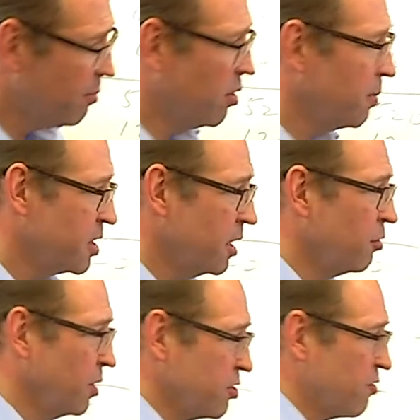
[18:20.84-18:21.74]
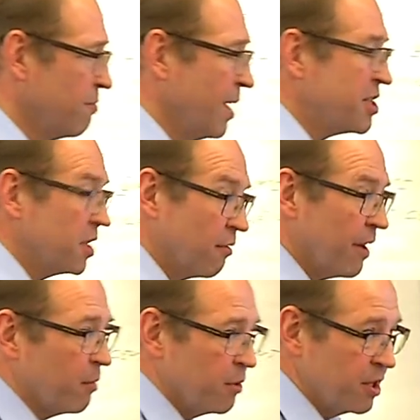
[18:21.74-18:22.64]
property lawyers from messing
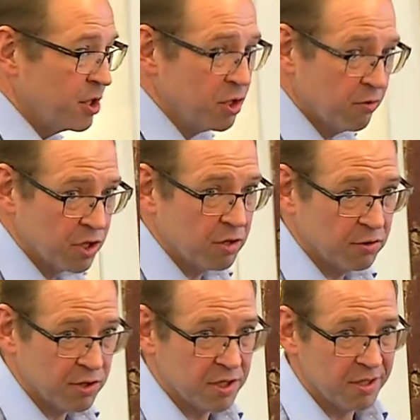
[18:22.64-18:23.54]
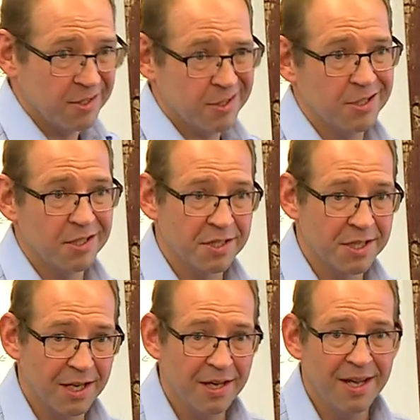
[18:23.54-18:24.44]
around with the insurance clauses in the
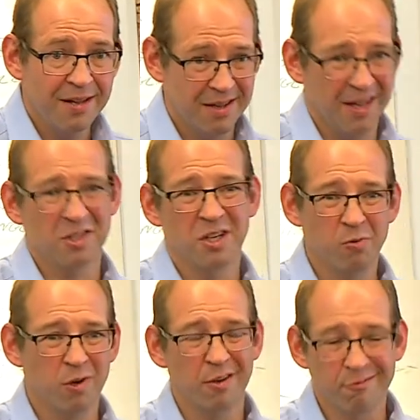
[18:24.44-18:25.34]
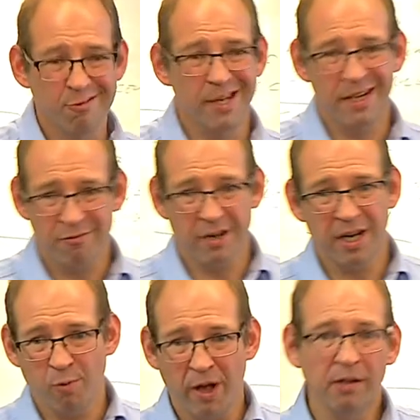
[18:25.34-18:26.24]
JCT. They actually work really,
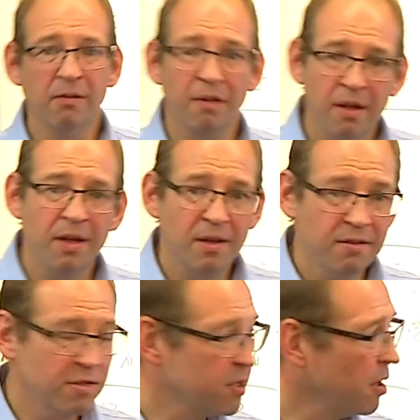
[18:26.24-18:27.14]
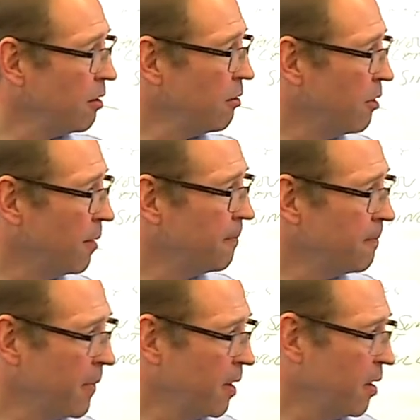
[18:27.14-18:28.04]
really well. So um,
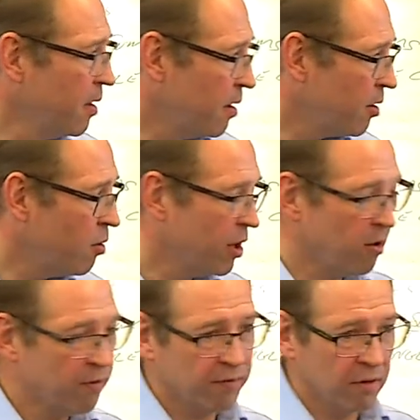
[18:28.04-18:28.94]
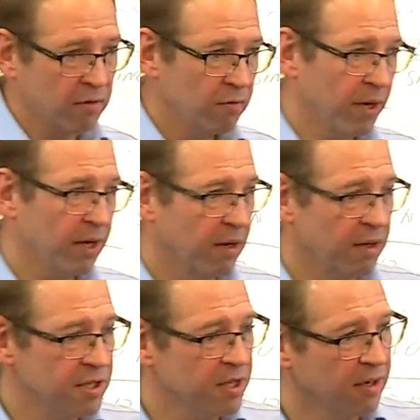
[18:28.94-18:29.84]
quite often when
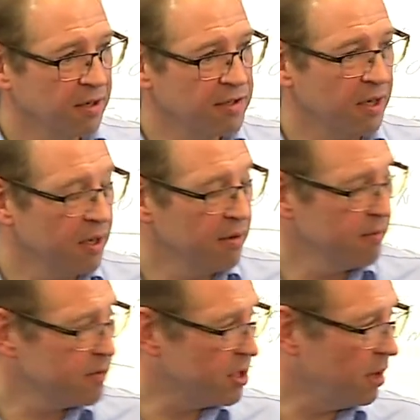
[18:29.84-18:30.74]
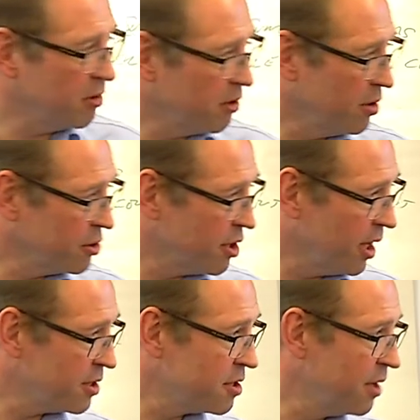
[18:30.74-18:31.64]
clients send us their sample
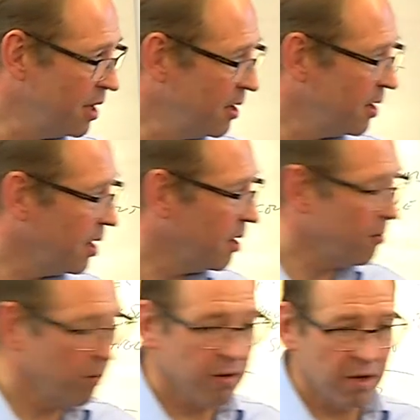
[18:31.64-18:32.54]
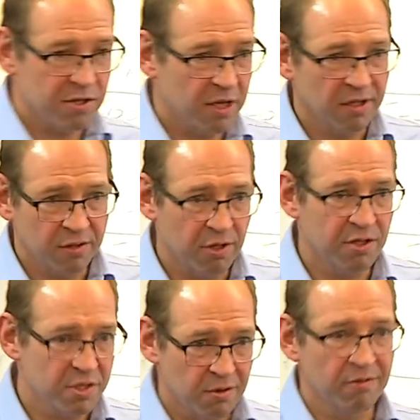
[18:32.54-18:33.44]
contracts, uh, we're asking the
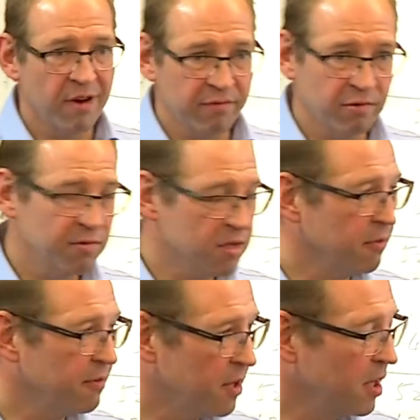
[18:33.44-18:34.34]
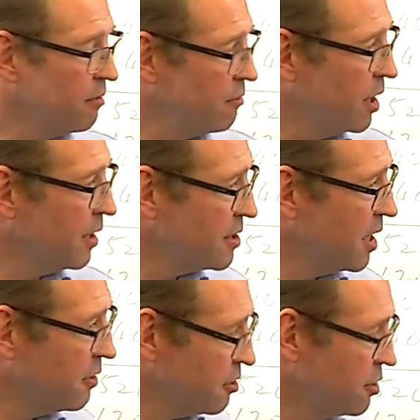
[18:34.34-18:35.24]
lawyers to unravel some of the really
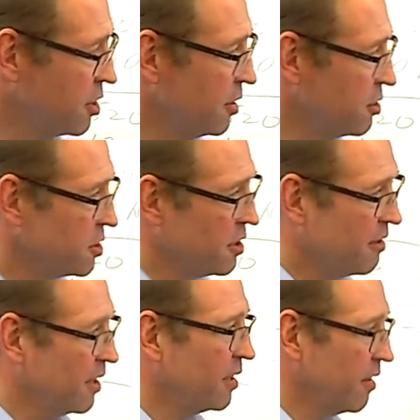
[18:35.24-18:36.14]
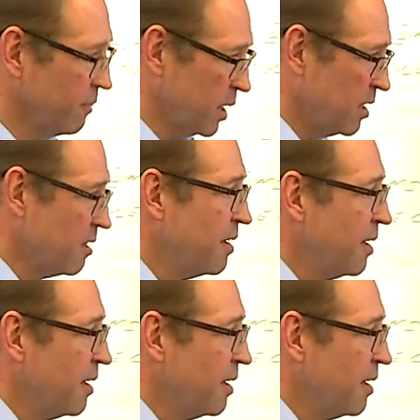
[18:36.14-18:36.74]
intelligent changes they think they've made